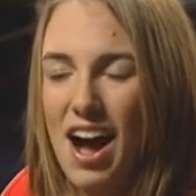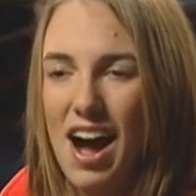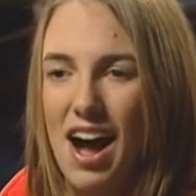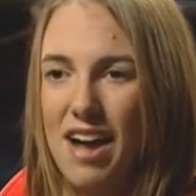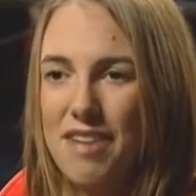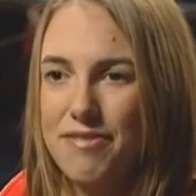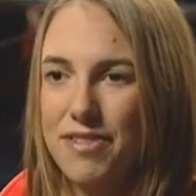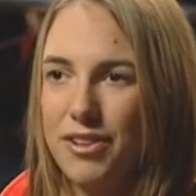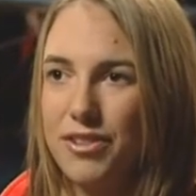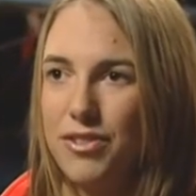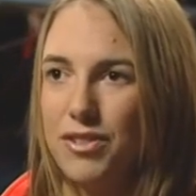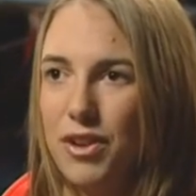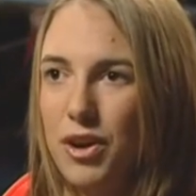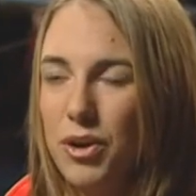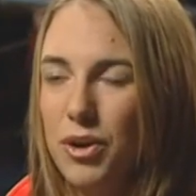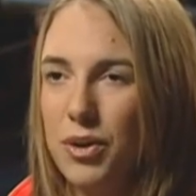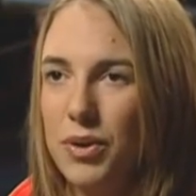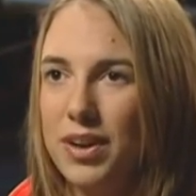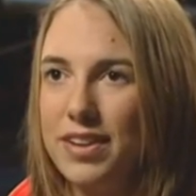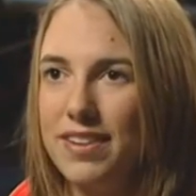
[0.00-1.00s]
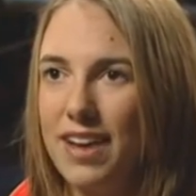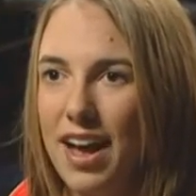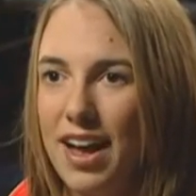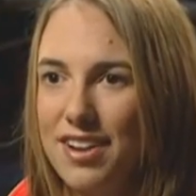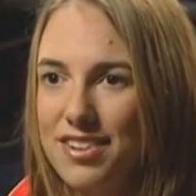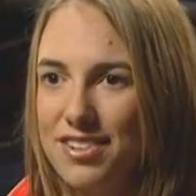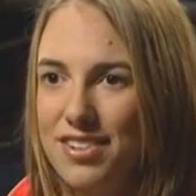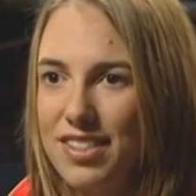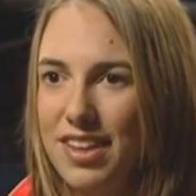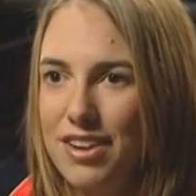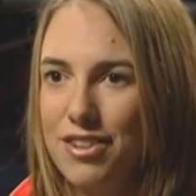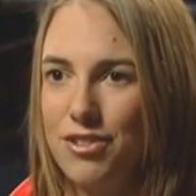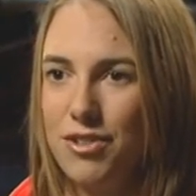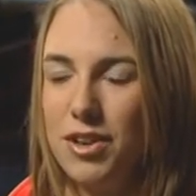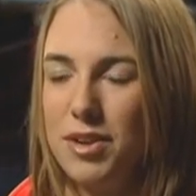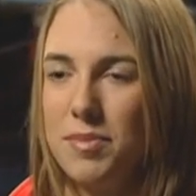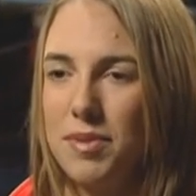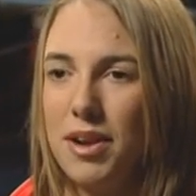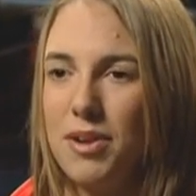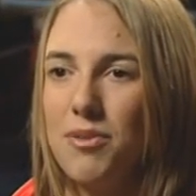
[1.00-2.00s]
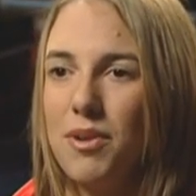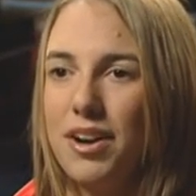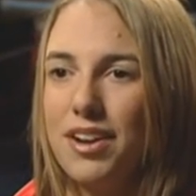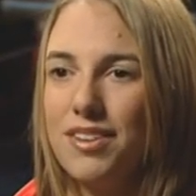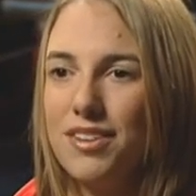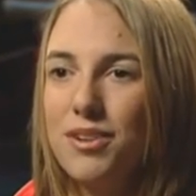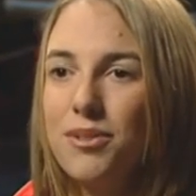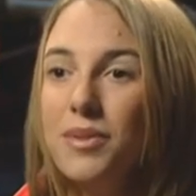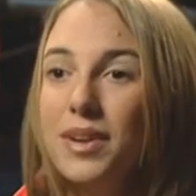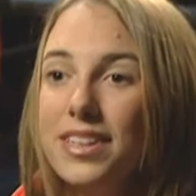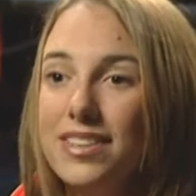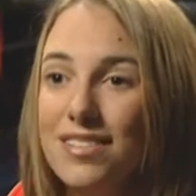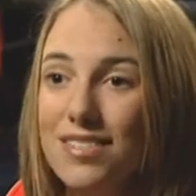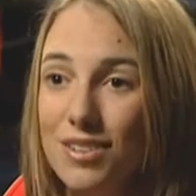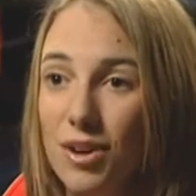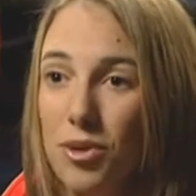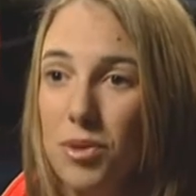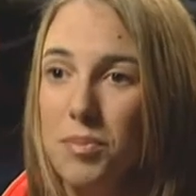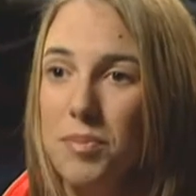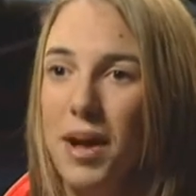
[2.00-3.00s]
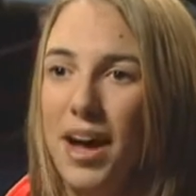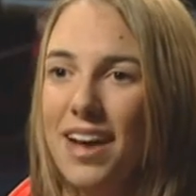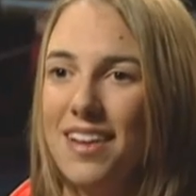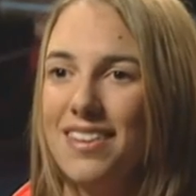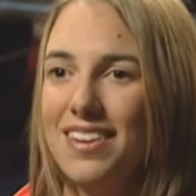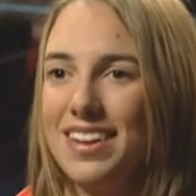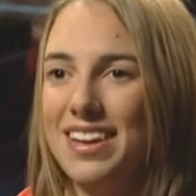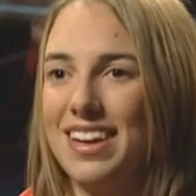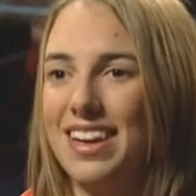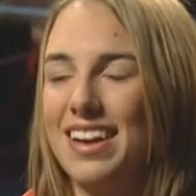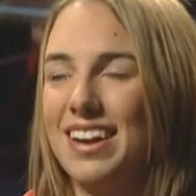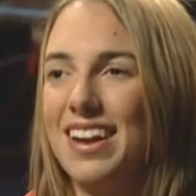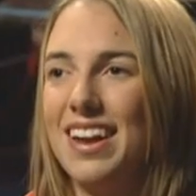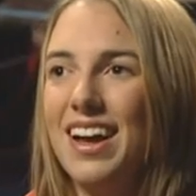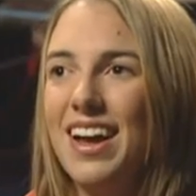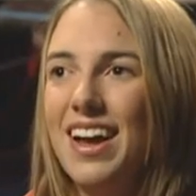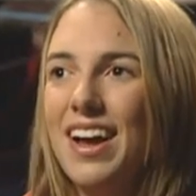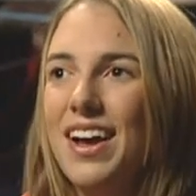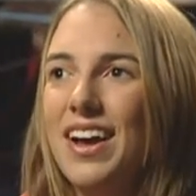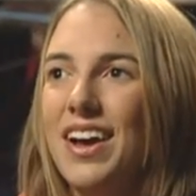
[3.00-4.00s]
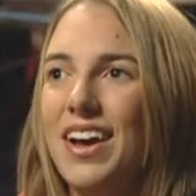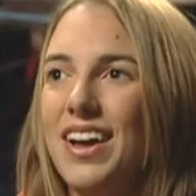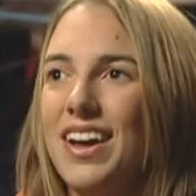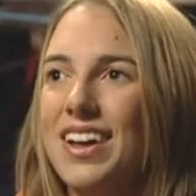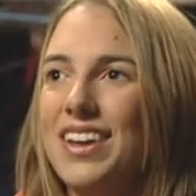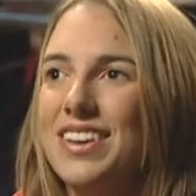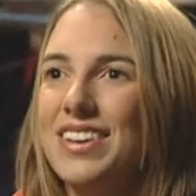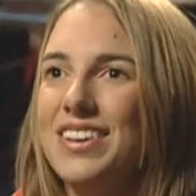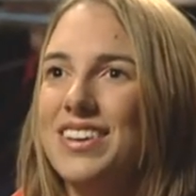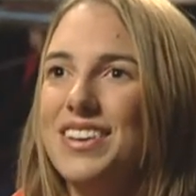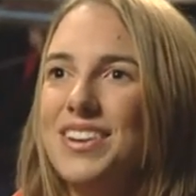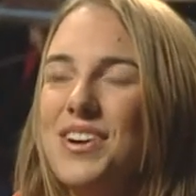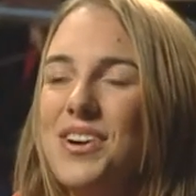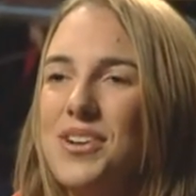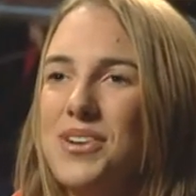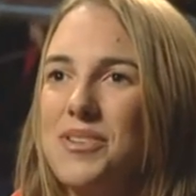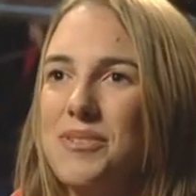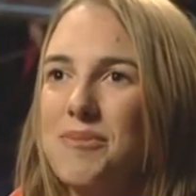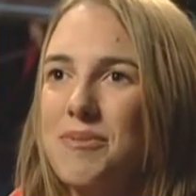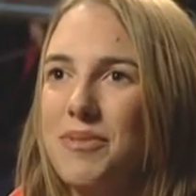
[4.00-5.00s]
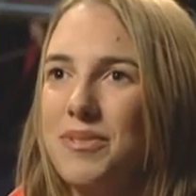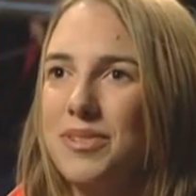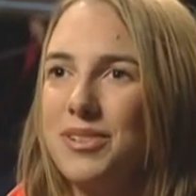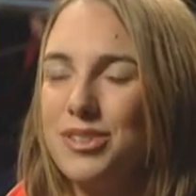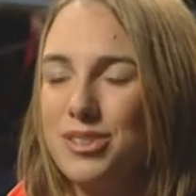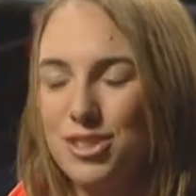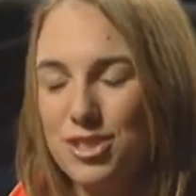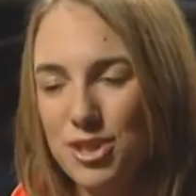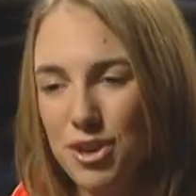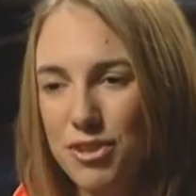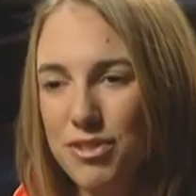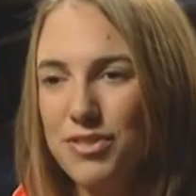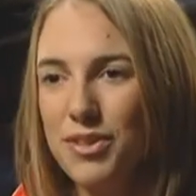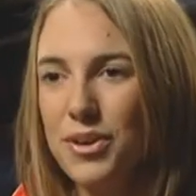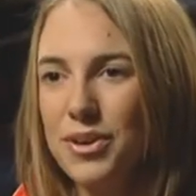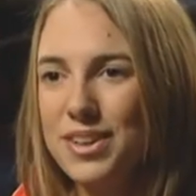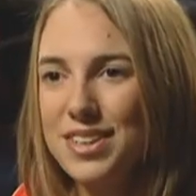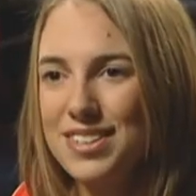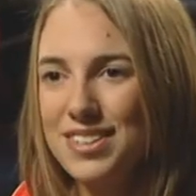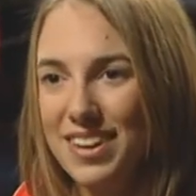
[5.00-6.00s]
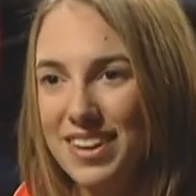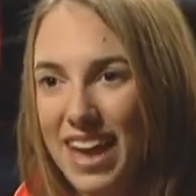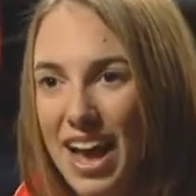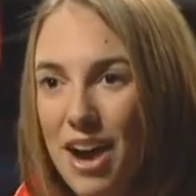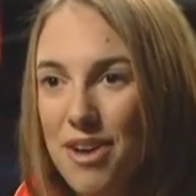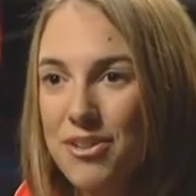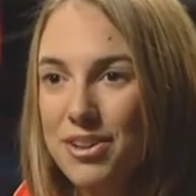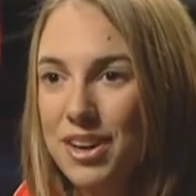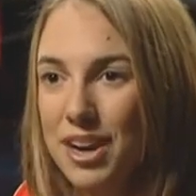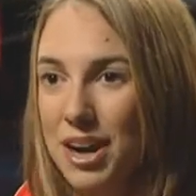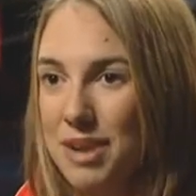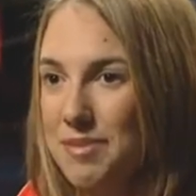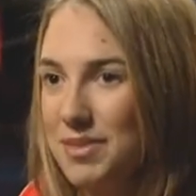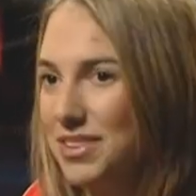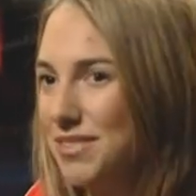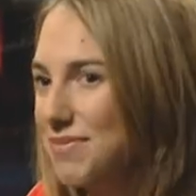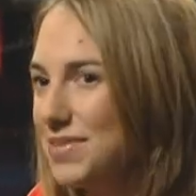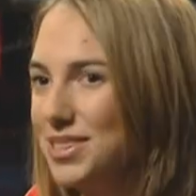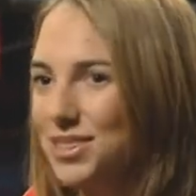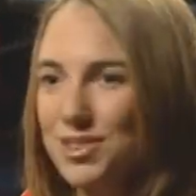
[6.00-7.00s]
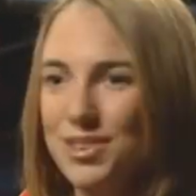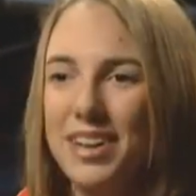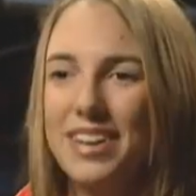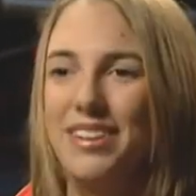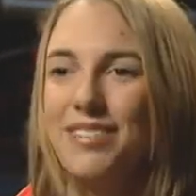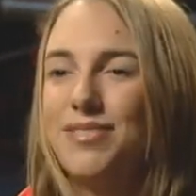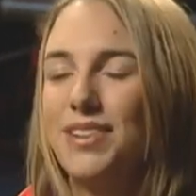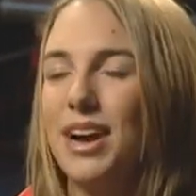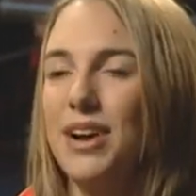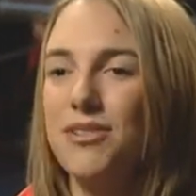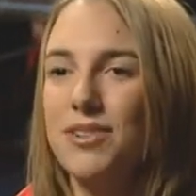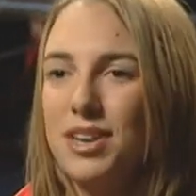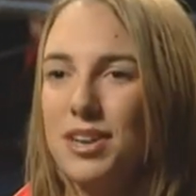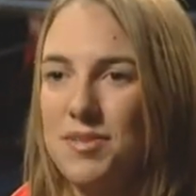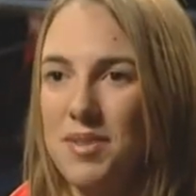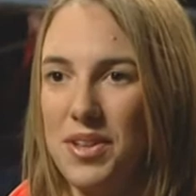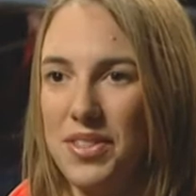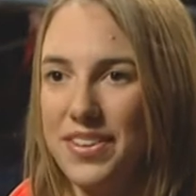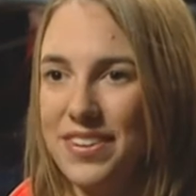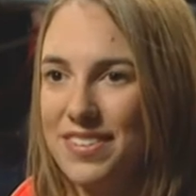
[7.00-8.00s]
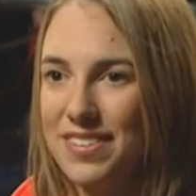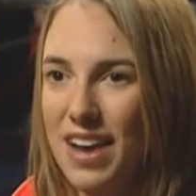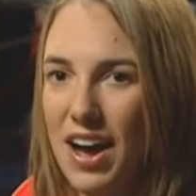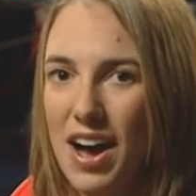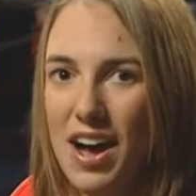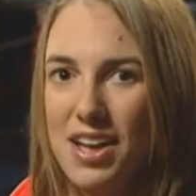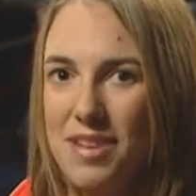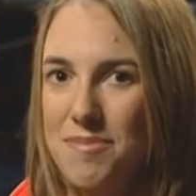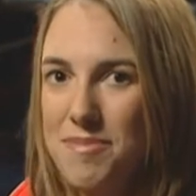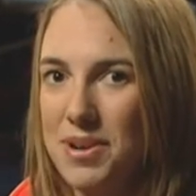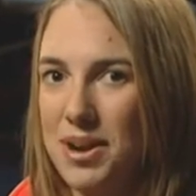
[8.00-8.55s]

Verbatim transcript: I felt so attached to that dream and I wanted to win so badly. And, you know, you're so focused on outcome and you've been training for outcome all this time.